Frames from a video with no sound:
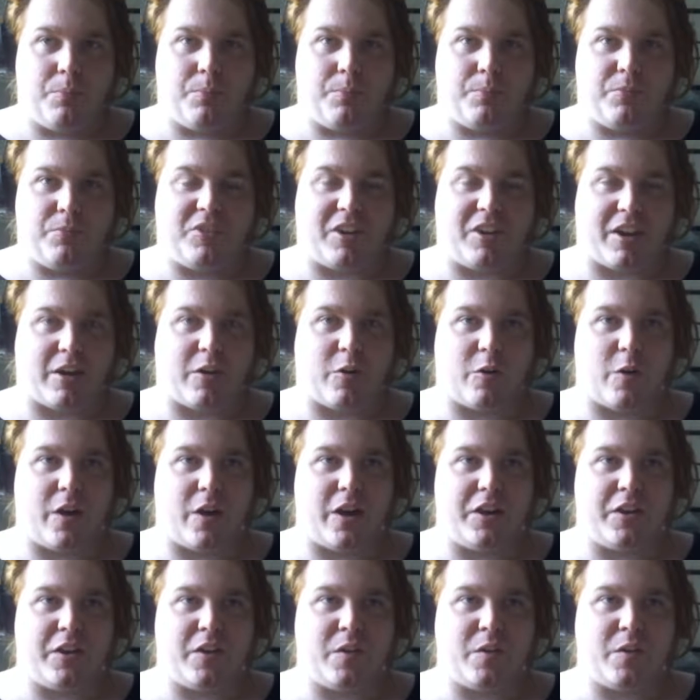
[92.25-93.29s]

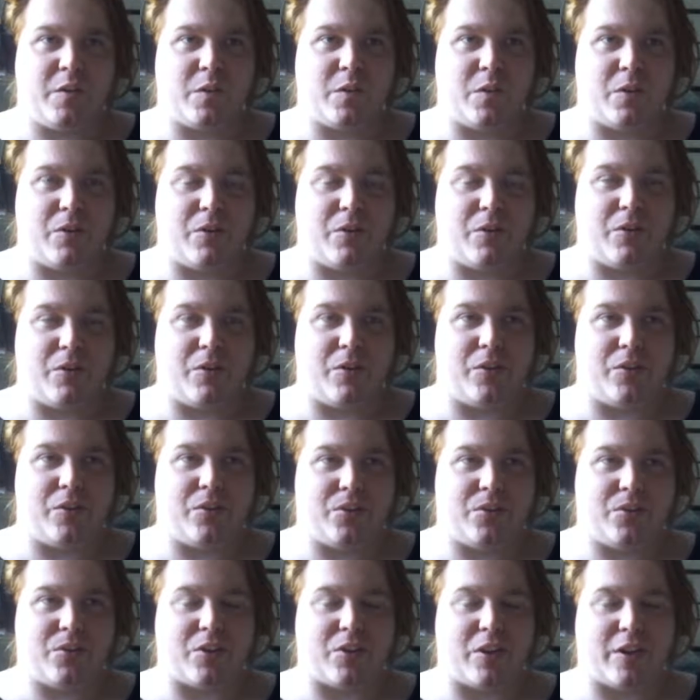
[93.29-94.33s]
decorating her
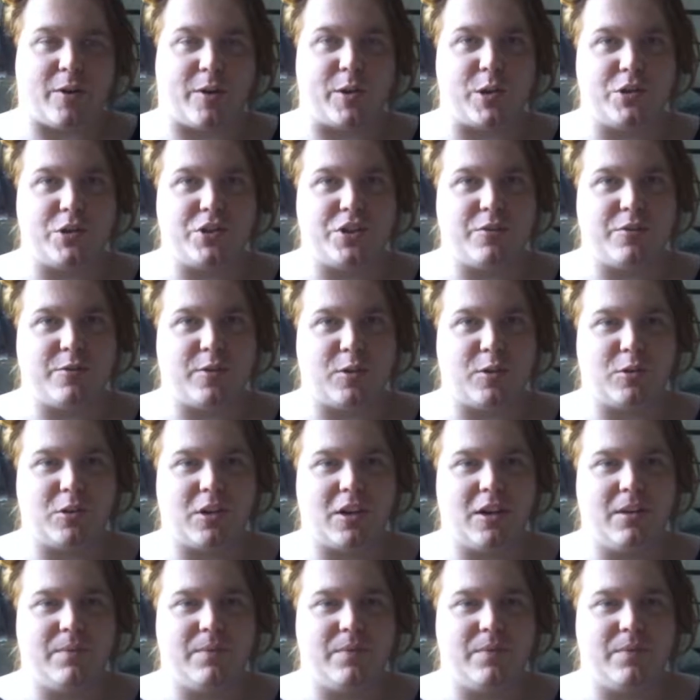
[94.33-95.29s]
psychology folder,